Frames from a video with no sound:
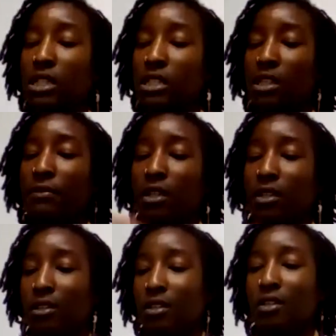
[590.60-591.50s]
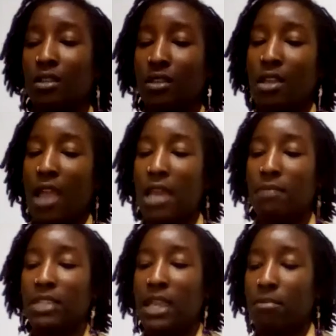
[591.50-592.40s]
but then something had
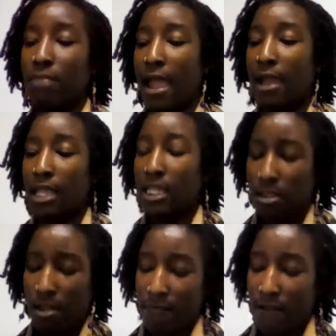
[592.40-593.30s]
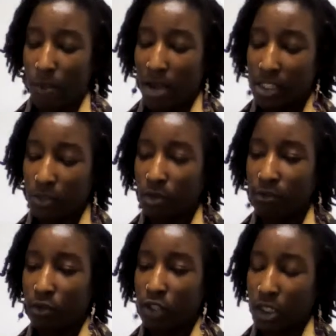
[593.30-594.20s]
them standing back. Let's clarify. Why is the Wheel
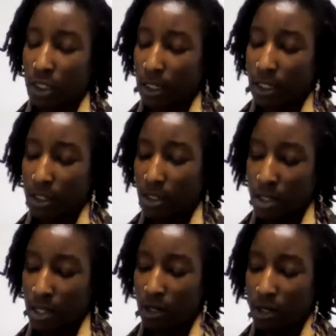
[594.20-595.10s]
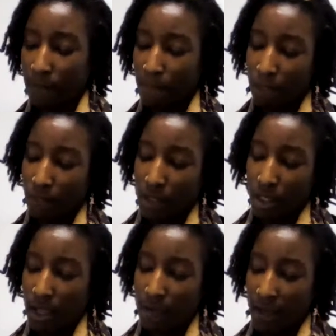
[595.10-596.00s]
of Fortune again here?
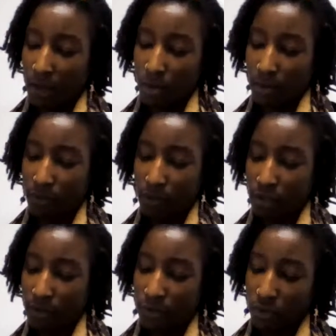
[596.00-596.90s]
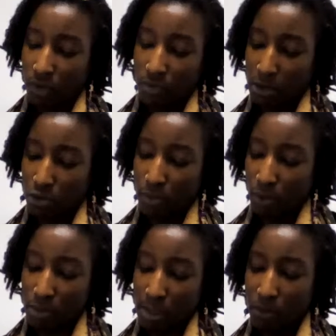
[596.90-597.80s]
Clarify the Wheel of Fortune for my
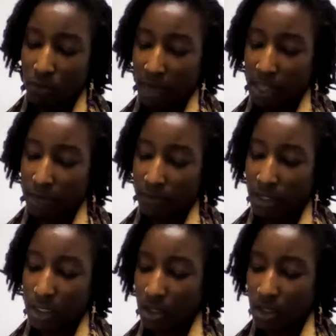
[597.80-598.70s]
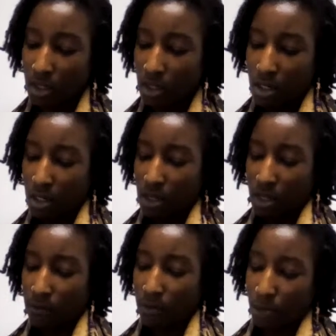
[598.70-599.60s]
Scorpio Summer Moon Rising Venus
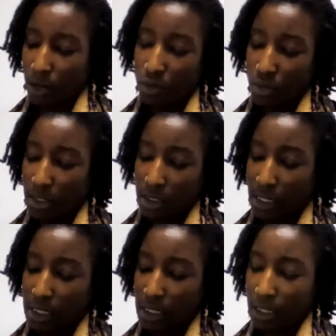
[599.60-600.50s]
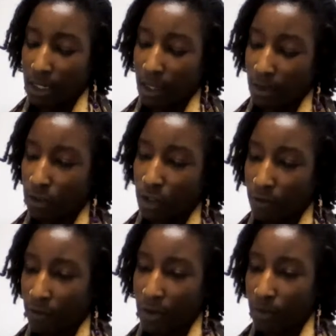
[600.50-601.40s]
for March 2019 in love.
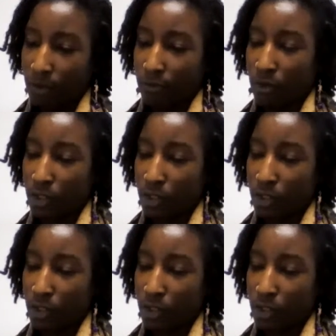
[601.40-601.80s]
Clarify the Wheel of